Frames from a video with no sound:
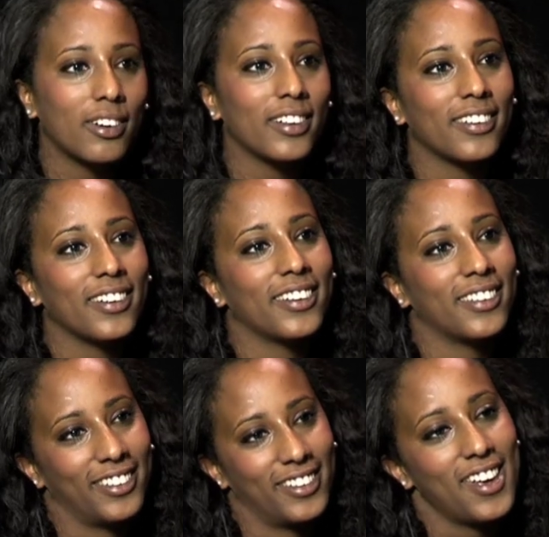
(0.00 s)
and
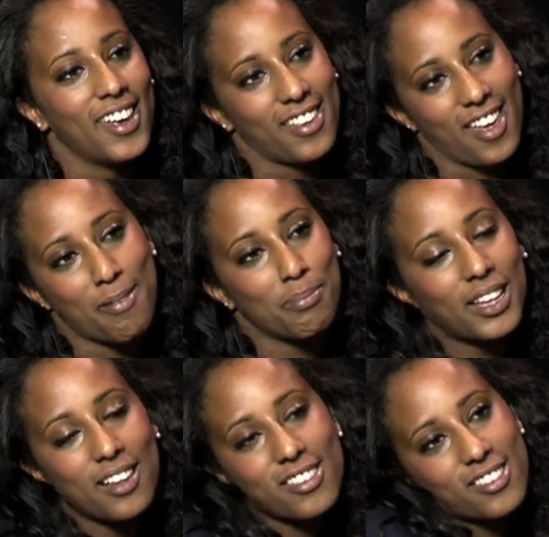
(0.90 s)
then but
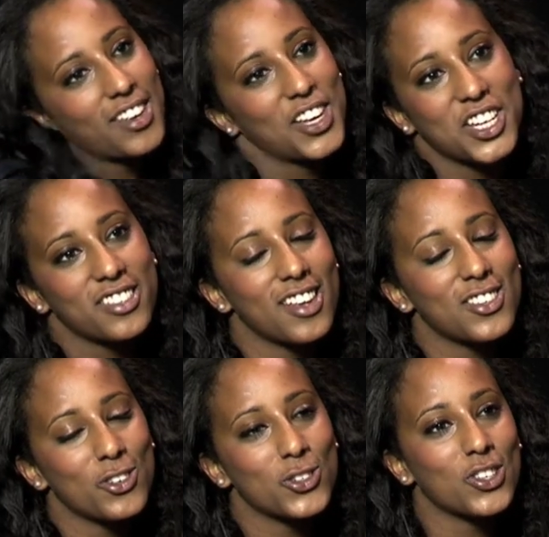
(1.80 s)
that's
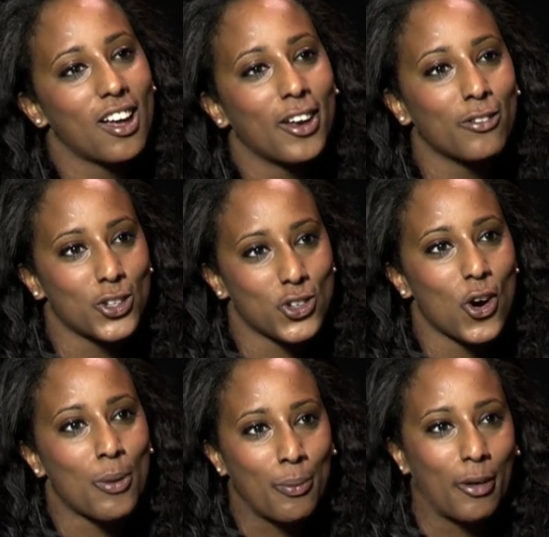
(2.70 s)
also kind of the
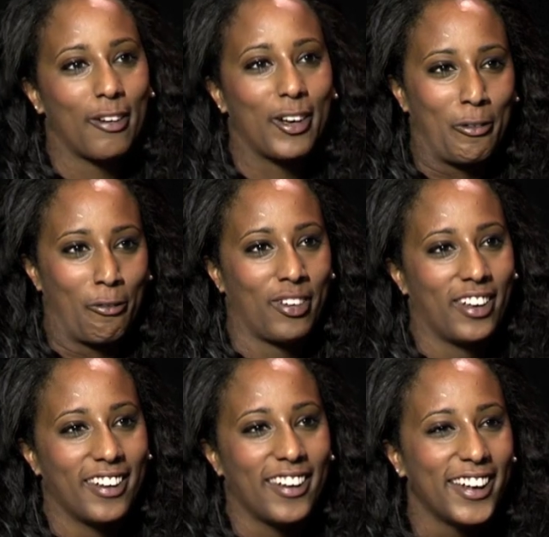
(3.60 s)
charm of
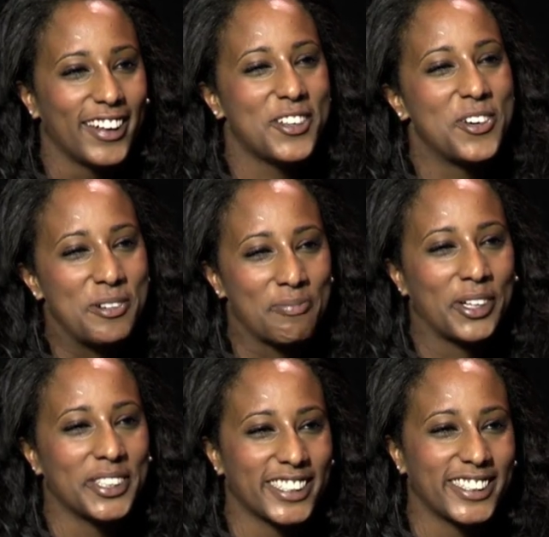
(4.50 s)
doing
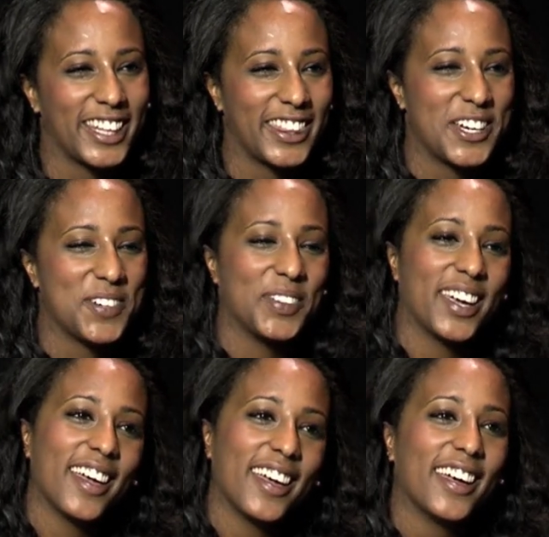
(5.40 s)
projects in
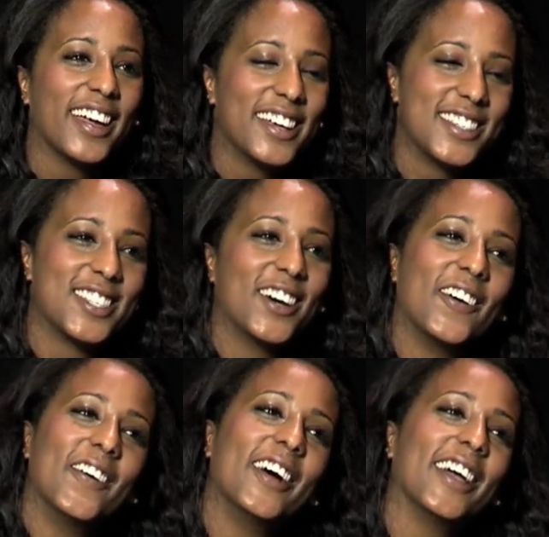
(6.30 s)
Ethiopia.
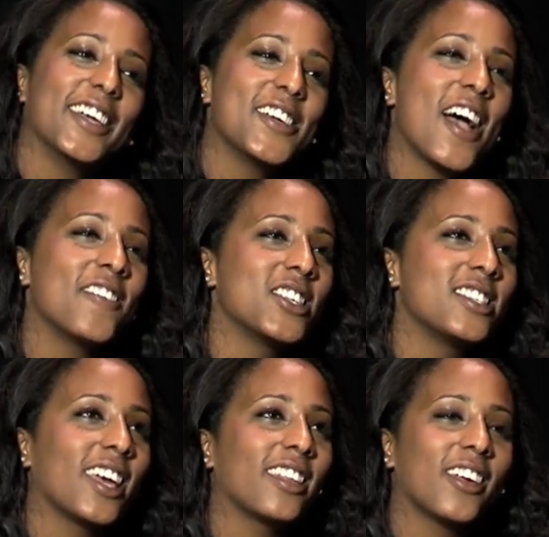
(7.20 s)
So you have to
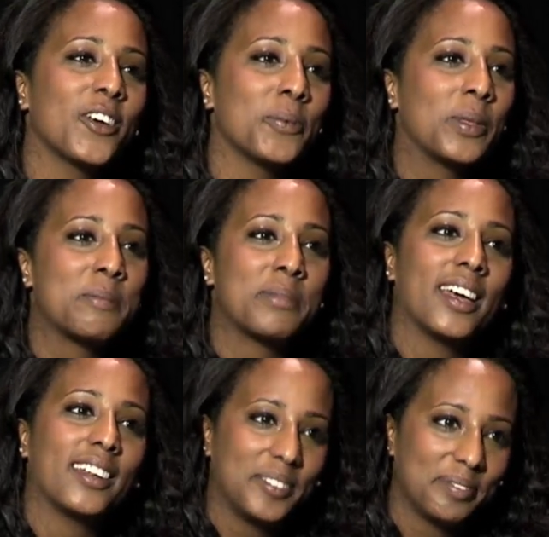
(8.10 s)
take the good with the
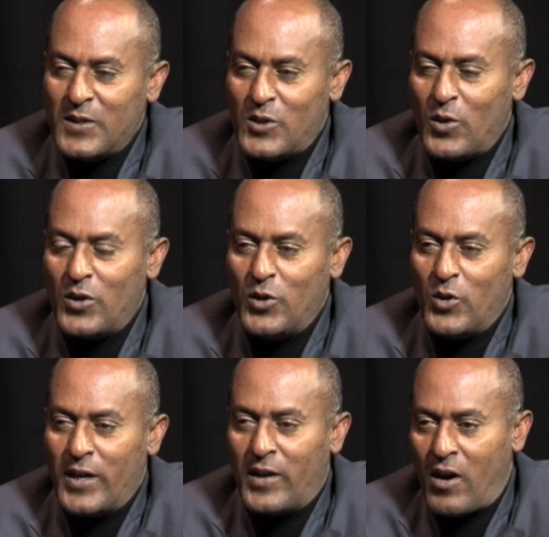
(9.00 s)
bad. So
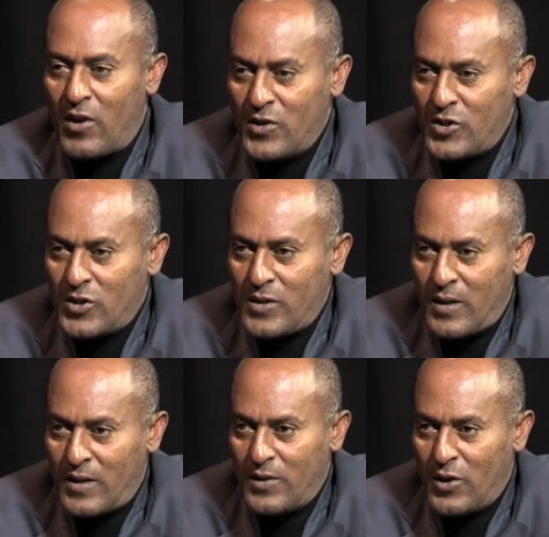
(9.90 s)
you encourage
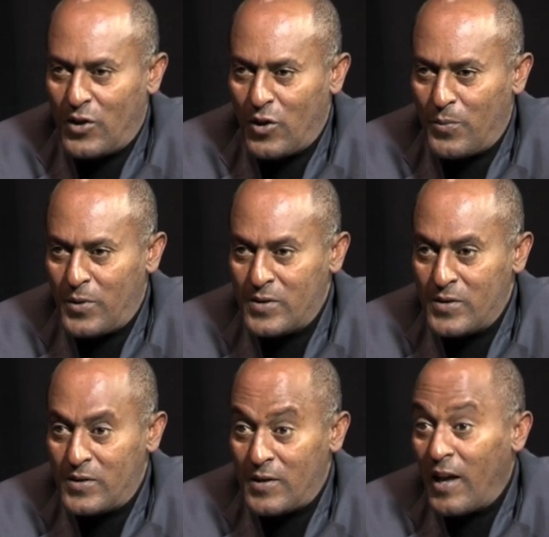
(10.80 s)
other
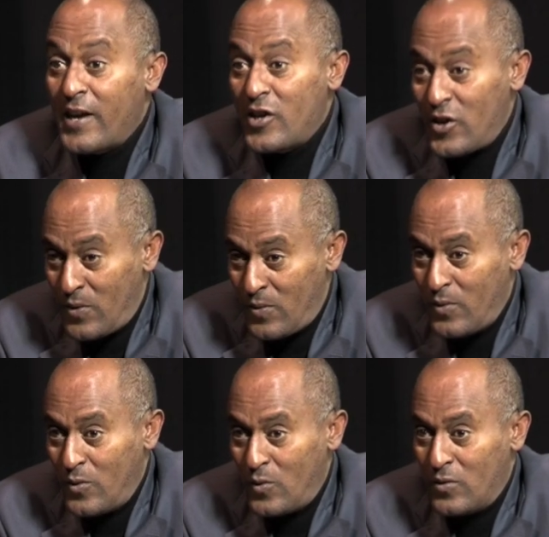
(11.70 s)
Ethiopians like
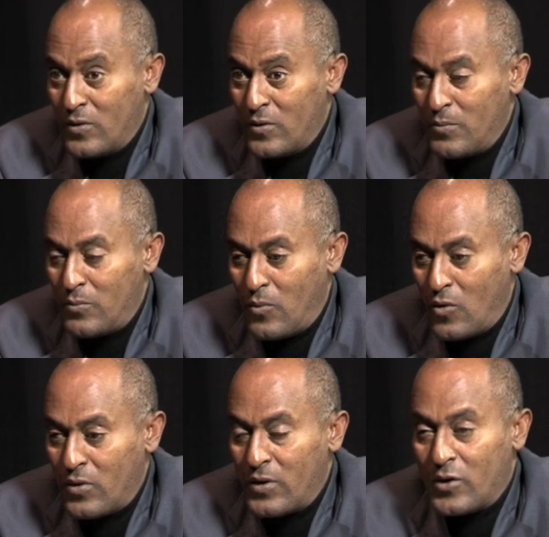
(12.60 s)
you, who were
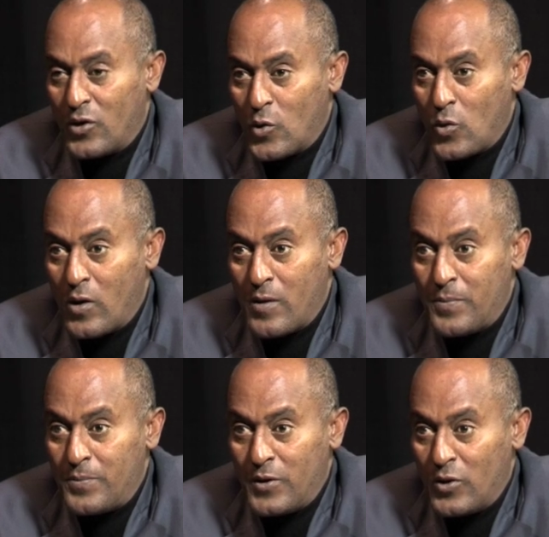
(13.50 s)
born and grew
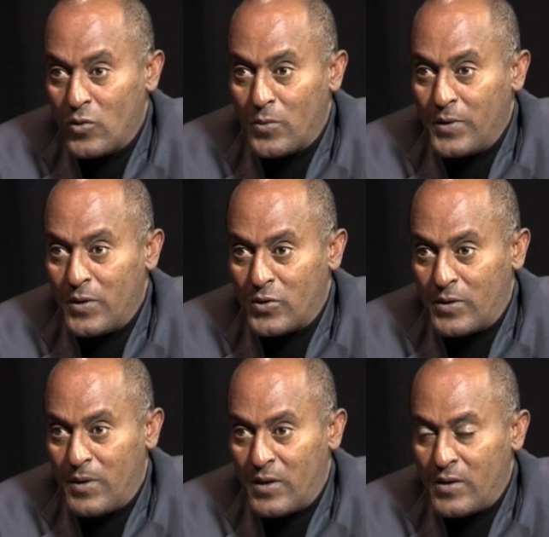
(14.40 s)
up in Europe and North
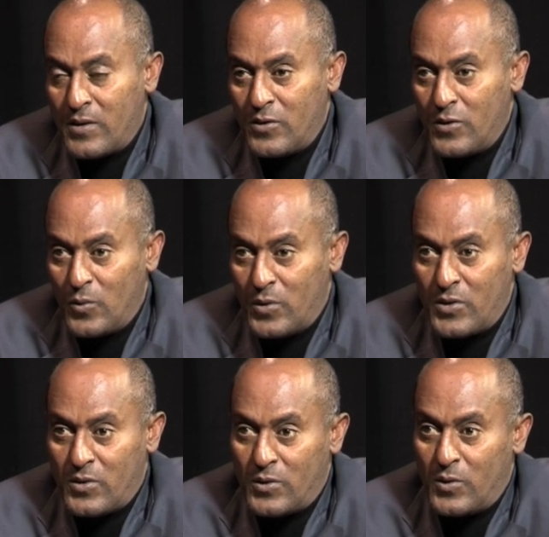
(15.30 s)
America, to do what
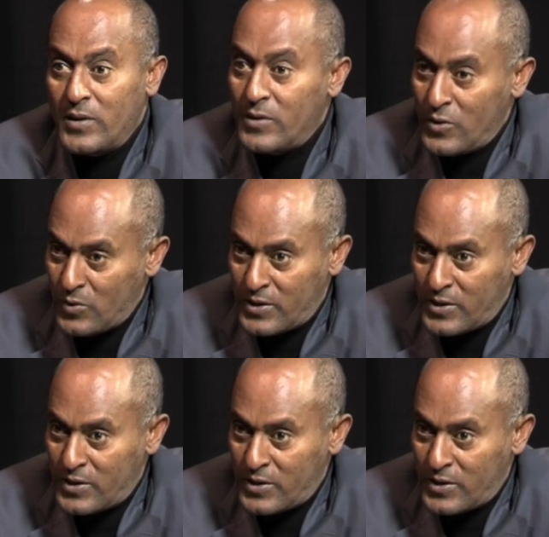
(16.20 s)
you're doing, do the